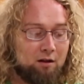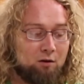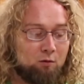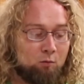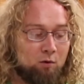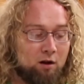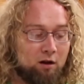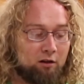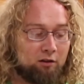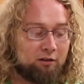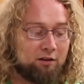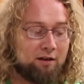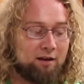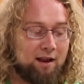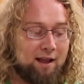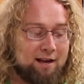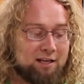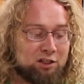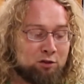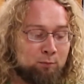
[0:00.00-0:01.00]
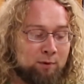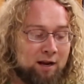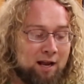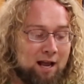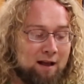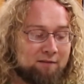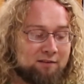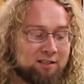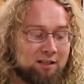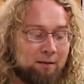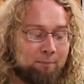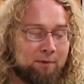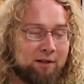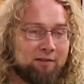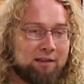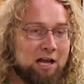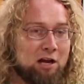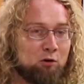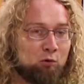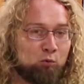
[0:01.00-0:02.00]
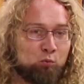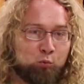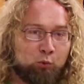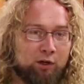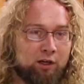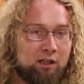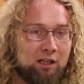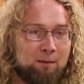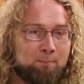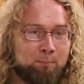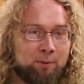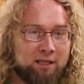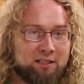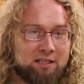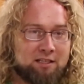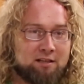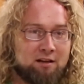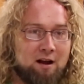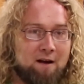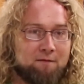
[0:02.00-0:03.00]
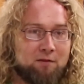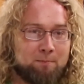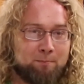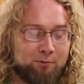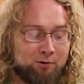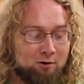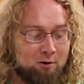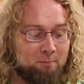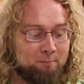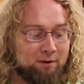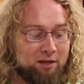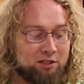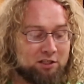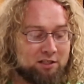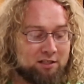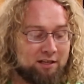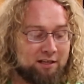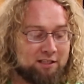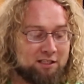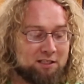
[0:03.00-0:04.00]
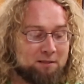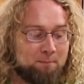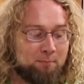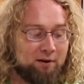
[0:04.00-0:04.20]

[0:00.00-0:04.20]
Well, next we have something that really pisses off the prohibitionists,